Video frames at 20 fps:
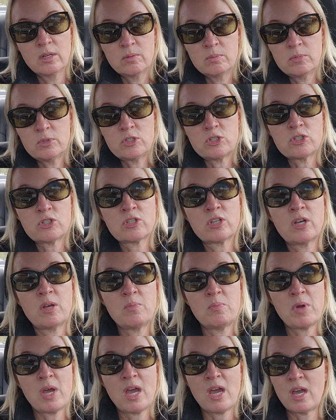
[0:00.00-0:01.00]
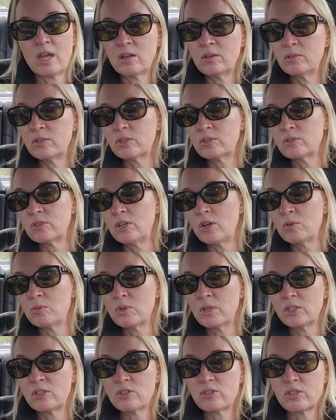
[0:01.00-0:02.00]
I'm gonna just come back. I'm gonna go
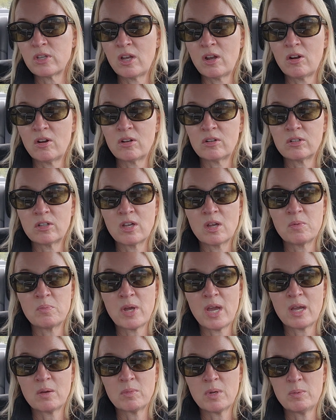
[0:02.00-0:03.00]
run this errand, come back.